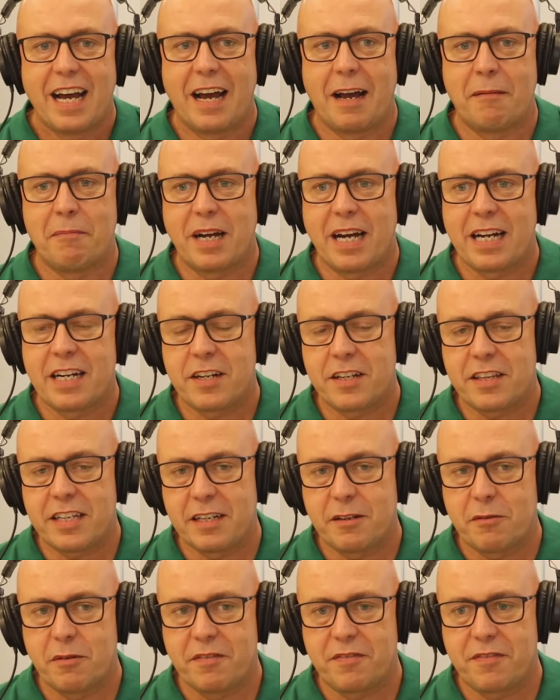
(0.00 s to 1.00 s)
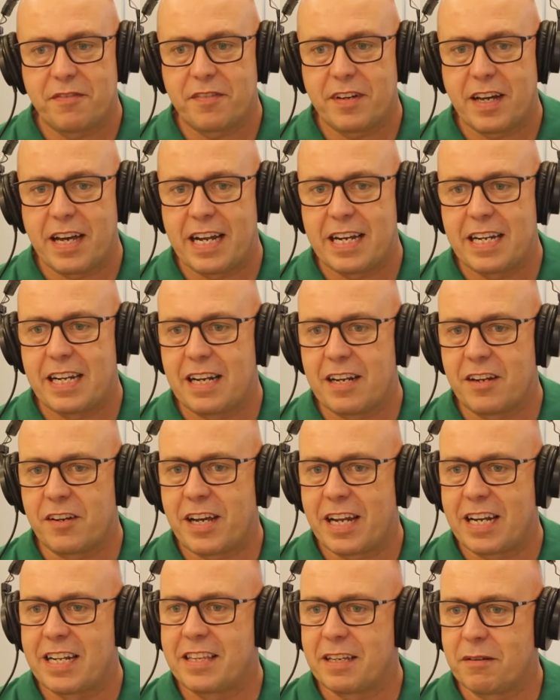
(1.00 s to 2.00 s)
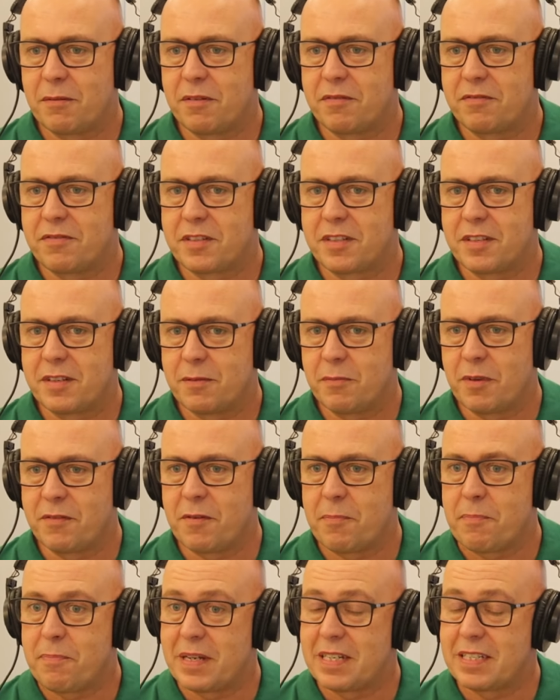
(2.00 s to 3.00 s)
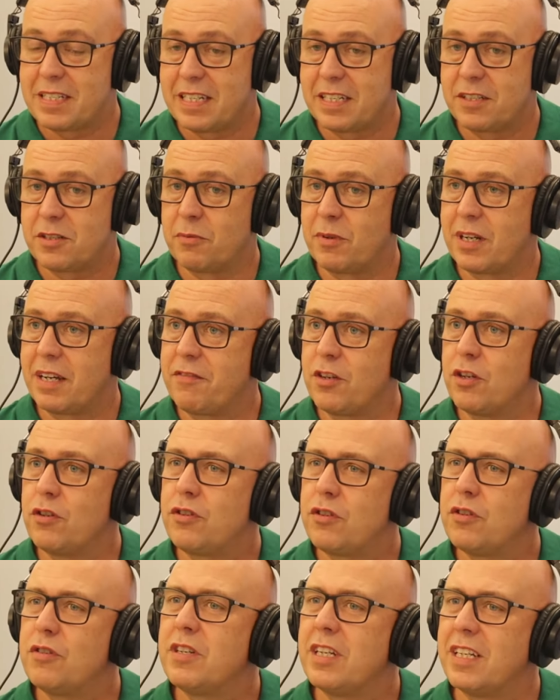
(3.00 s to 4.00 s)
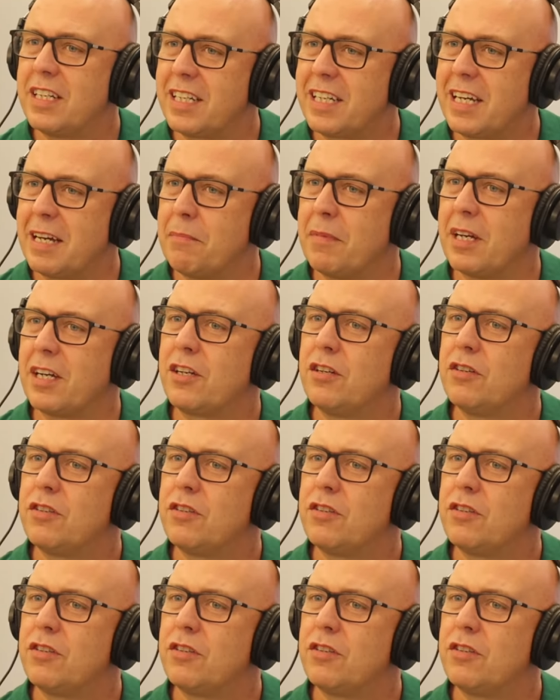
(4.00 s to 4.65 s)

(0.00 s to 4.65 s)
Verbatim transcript: Um, and I think with any, like anything with with a business or whatever, you do need a gimmick.